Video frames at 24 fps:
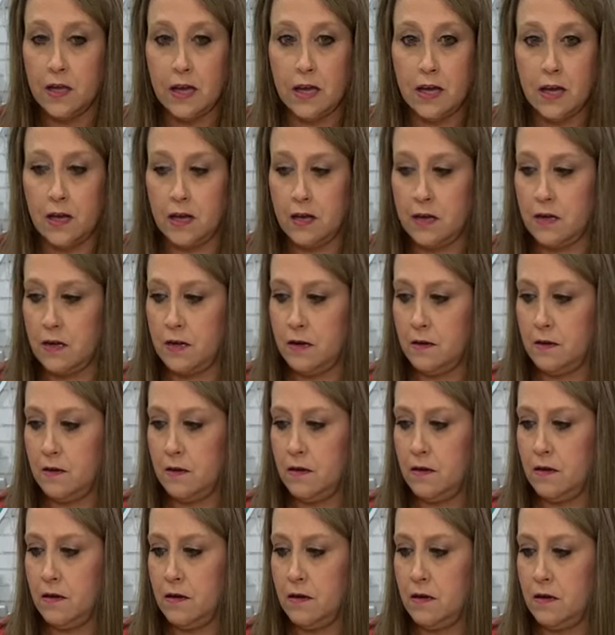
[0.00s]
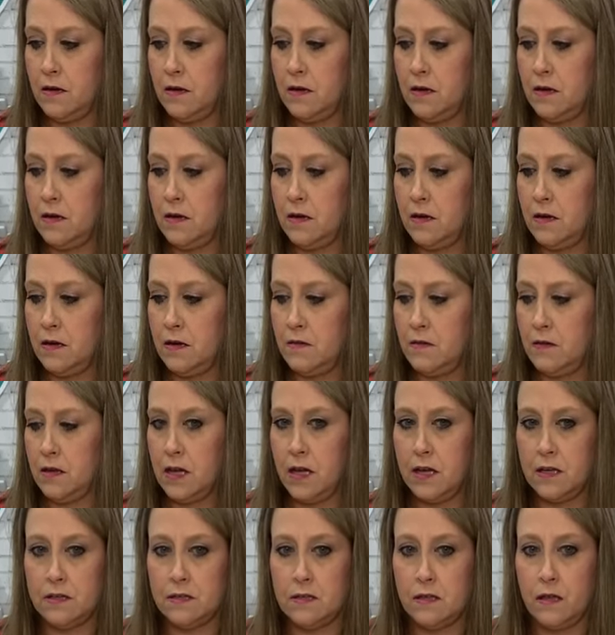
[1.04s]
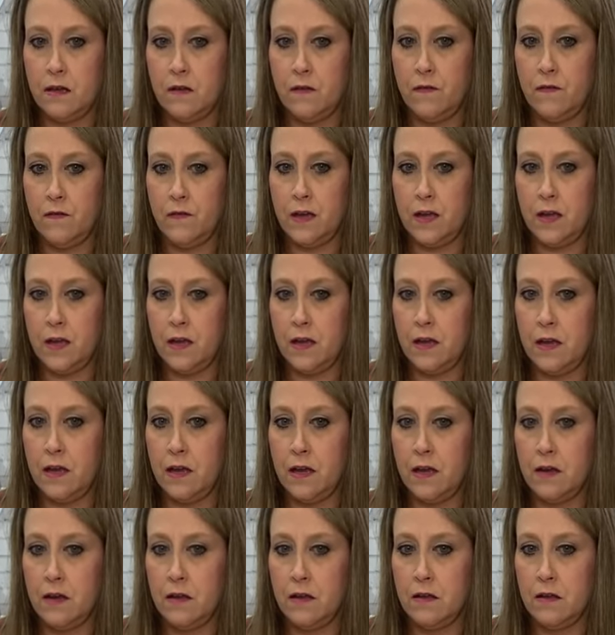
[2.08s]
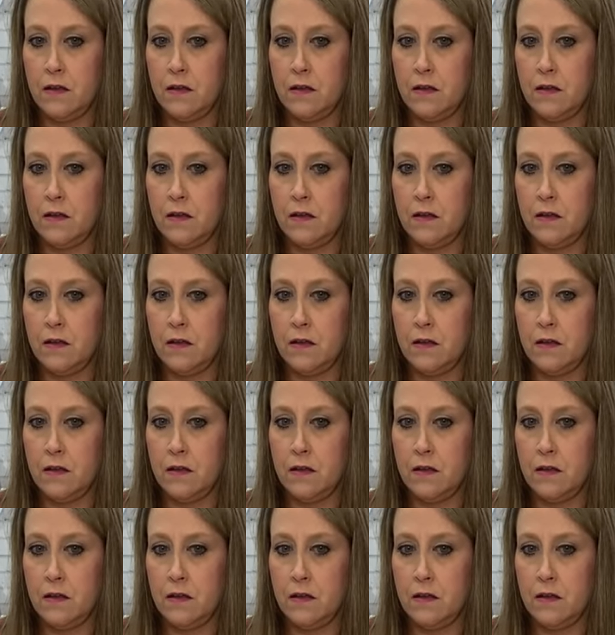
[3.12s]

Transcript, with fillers: Uh, okay, slow fade.